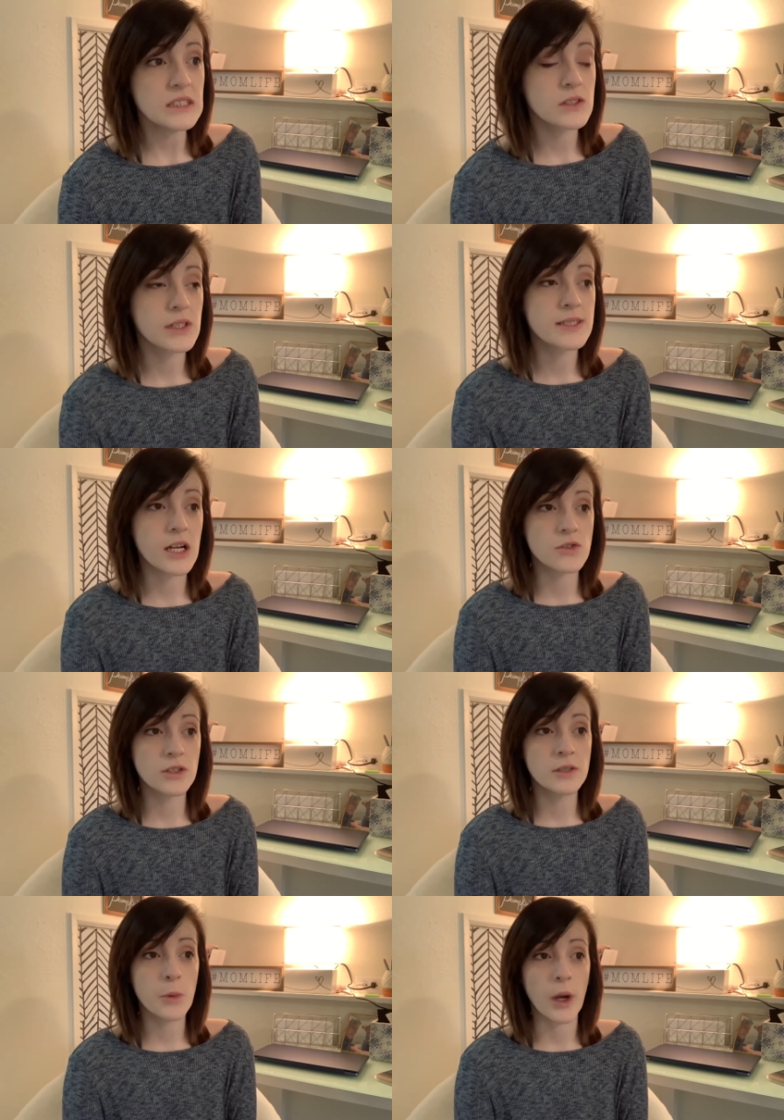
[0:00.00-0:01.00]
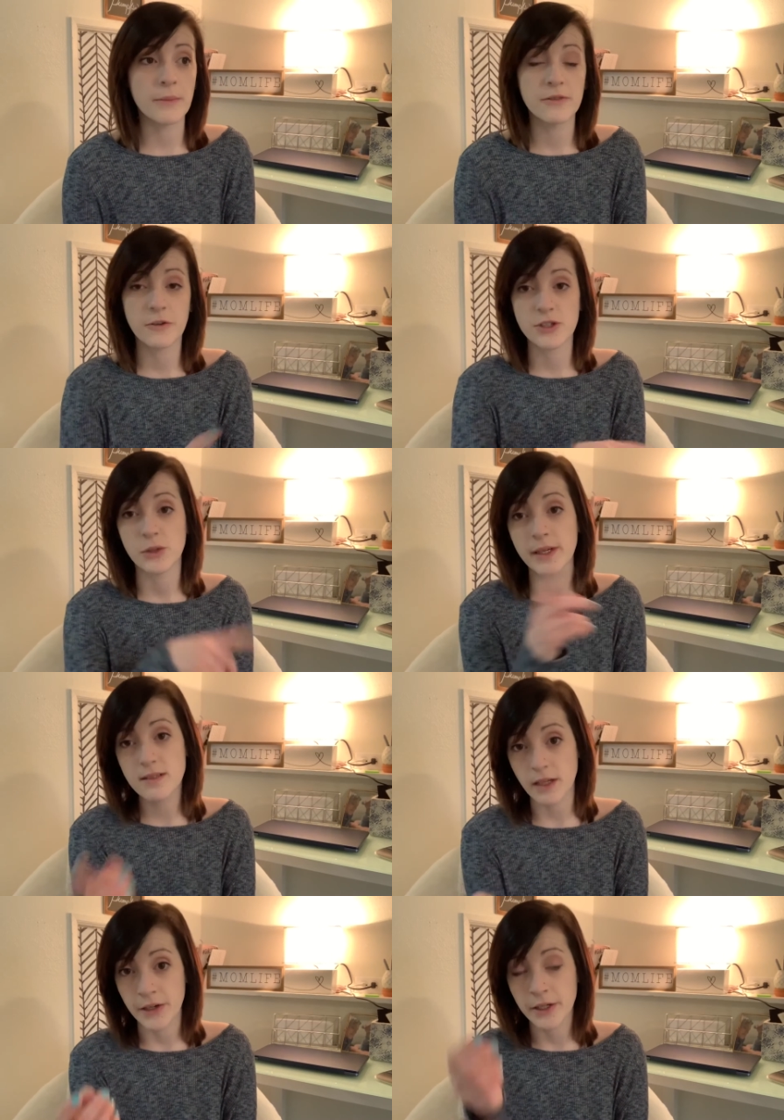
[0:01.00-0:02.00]
So they scheduled an appointment for 2
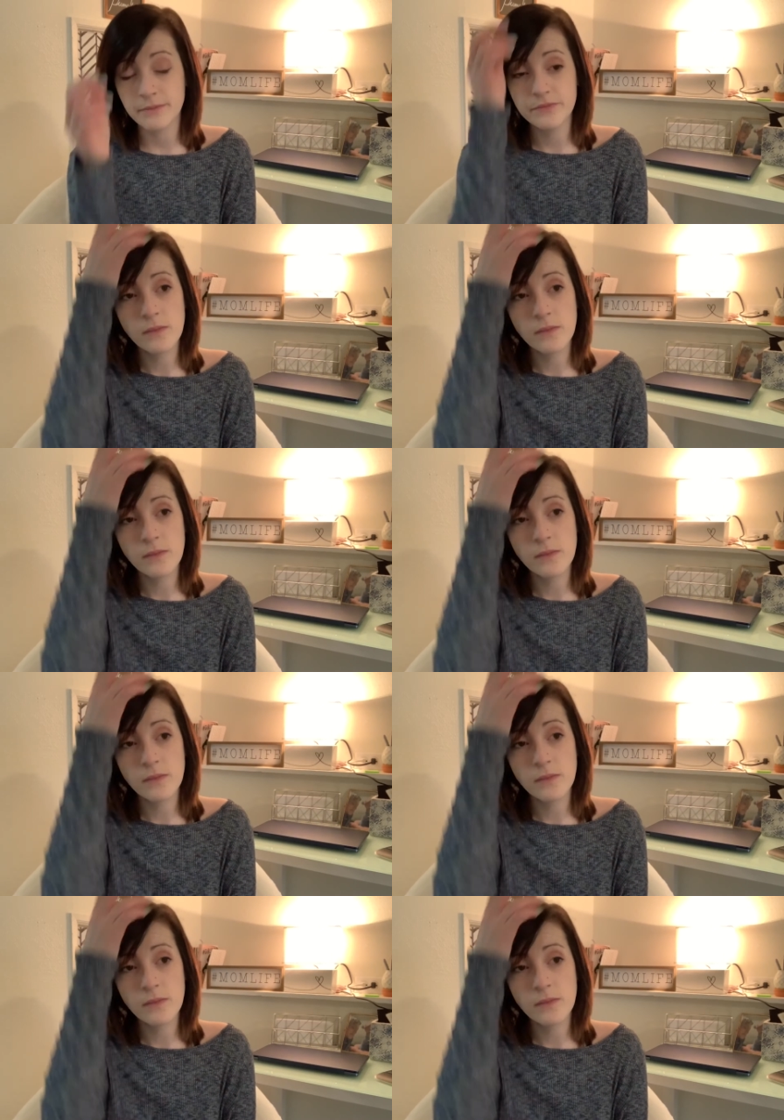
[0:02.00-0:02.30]
weeks later,